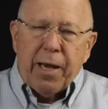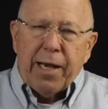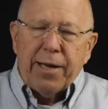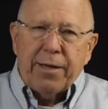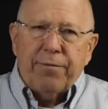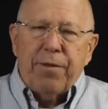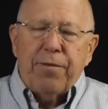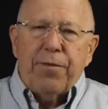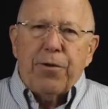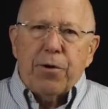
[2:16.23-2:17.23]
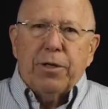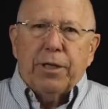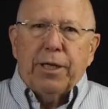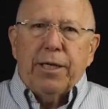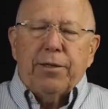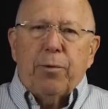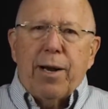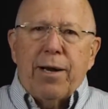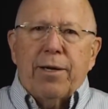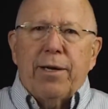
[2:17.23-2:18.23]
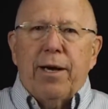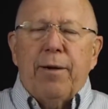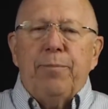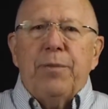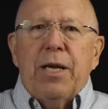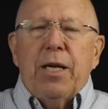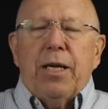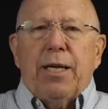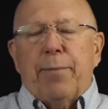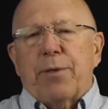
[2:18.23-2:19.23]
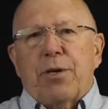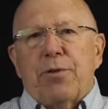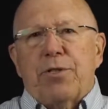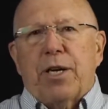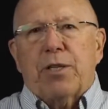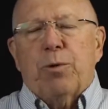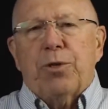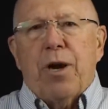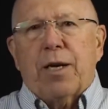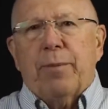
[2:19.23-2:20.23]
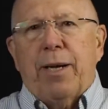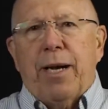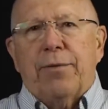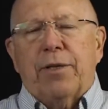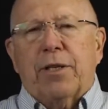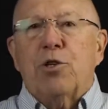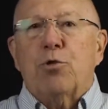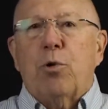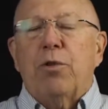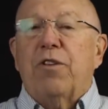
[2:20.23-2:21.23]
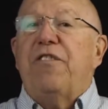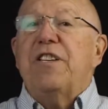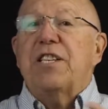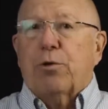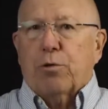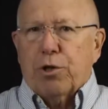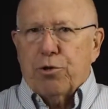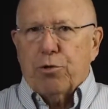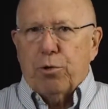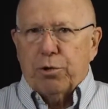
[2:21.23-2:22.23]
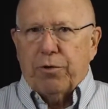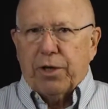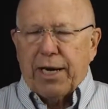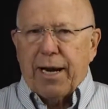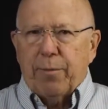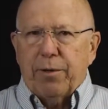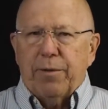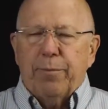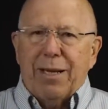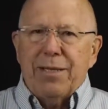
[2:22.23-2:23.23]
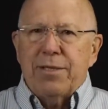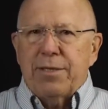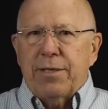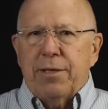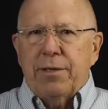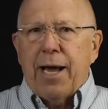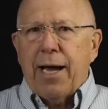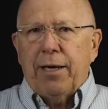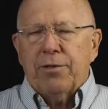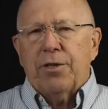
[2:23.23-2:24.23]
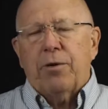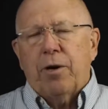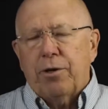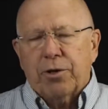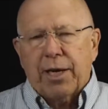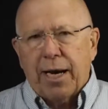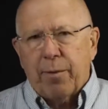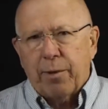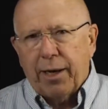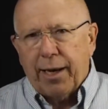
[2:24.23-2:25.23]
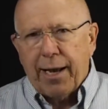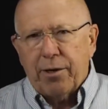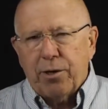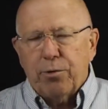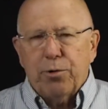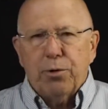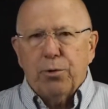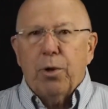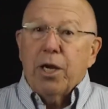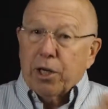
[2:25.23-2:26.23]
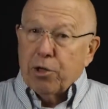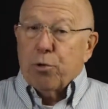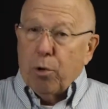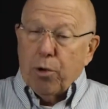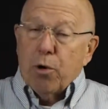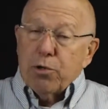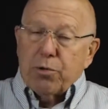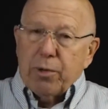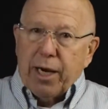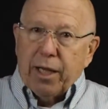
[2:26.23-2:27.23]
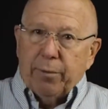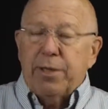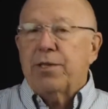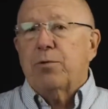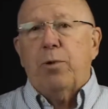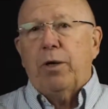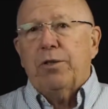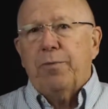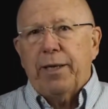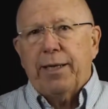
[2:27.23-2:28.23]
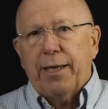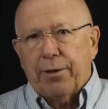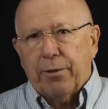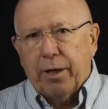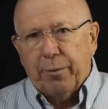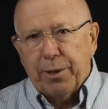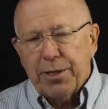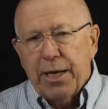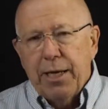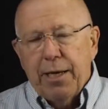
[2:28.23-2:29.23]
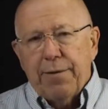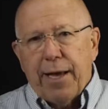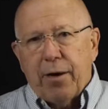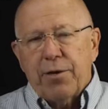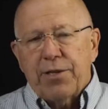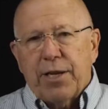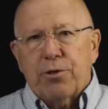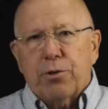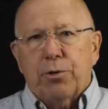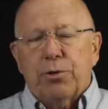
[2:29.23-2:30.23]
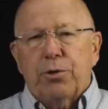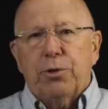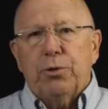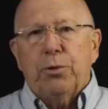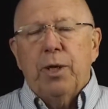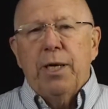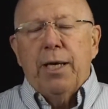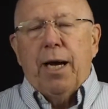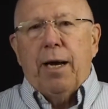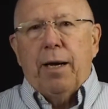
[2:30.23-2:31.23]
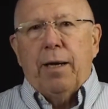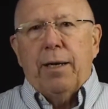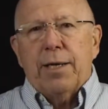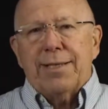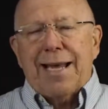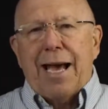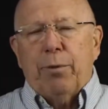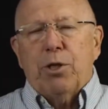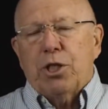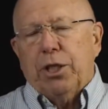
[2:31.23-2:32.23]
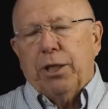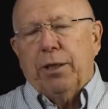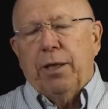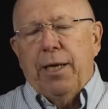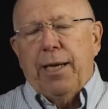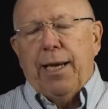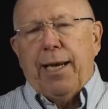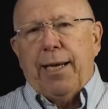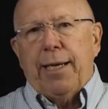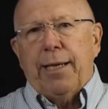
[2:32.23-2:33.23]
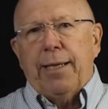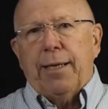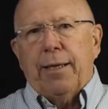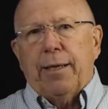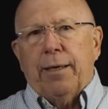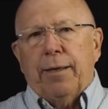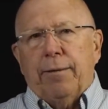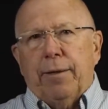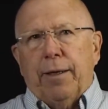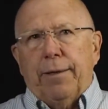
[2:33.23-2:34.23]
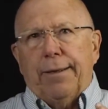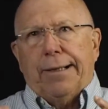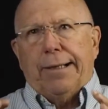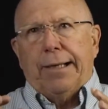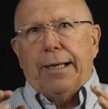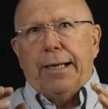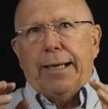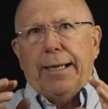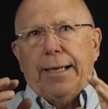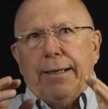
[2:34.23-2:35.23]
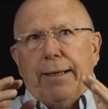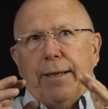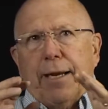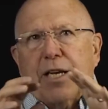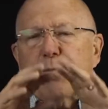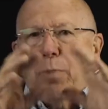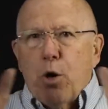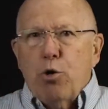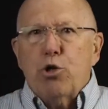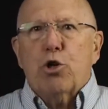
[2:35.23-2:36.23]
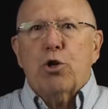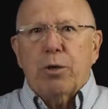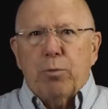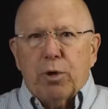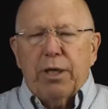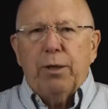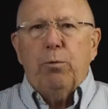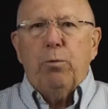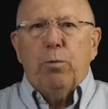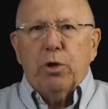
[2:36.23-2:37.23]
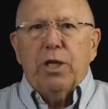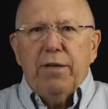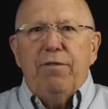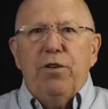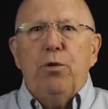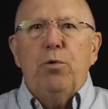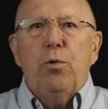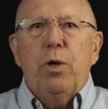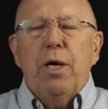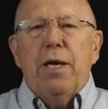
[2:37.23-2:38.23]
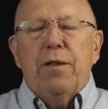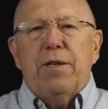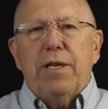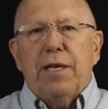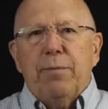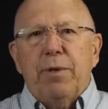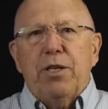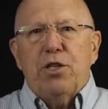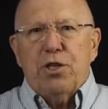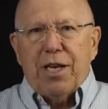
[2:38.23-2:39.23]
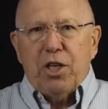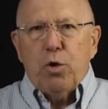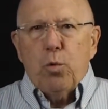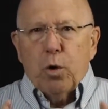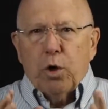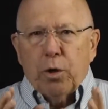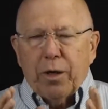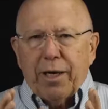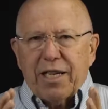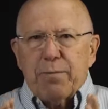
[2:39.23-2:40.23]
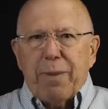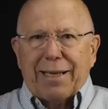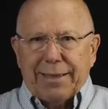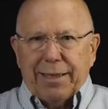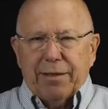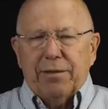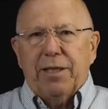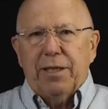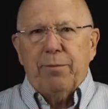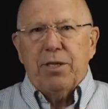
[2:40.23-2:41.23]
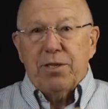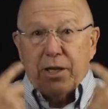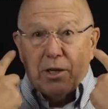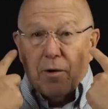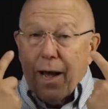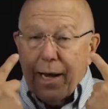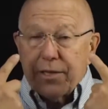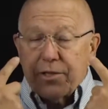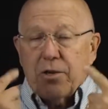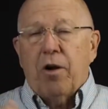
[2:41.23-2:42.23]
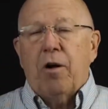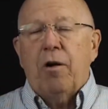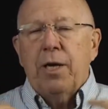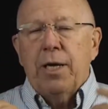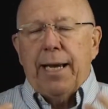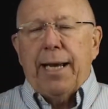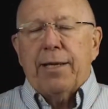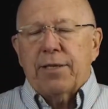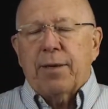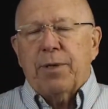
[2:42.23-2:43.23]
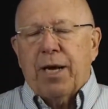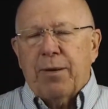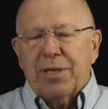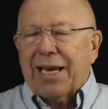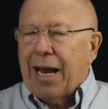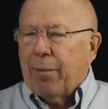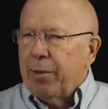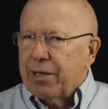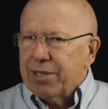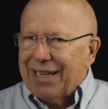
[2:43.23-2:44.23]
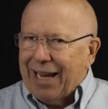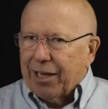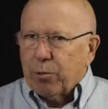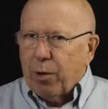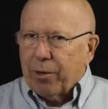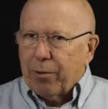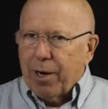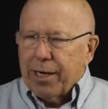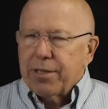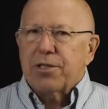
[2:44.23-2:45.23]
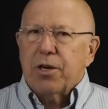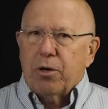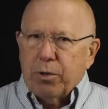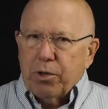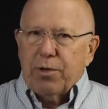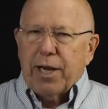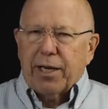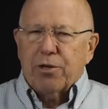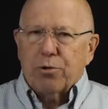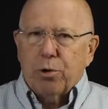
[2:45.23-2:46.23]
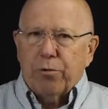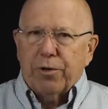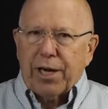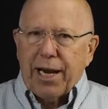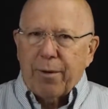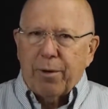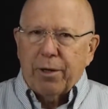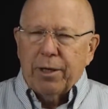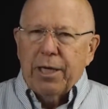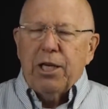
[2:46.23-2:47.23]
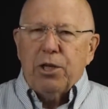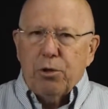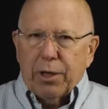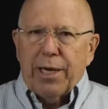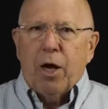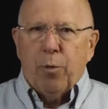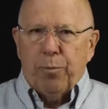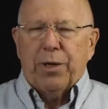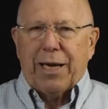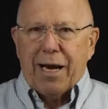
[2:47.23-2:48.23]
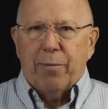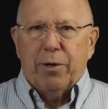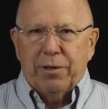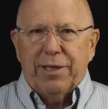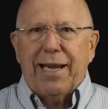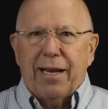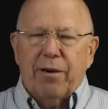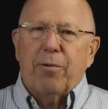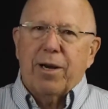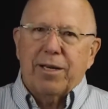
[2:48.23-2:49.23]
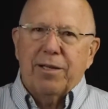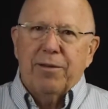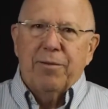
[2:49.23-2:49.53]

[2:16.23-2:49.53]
And then thirdly, and to round it up, in Episode 6 we'll talk about the physical controls of your camera, the buttons and dials that are on your camera that allow you to control those 3 elements as well as many other elements that are essential to establishing a exposure that will give you the image that you were expecting, the image that your eyes saw. And sometimes the camera doesn't get quite right. So when you take control of your camera, you can help the camera to get it right.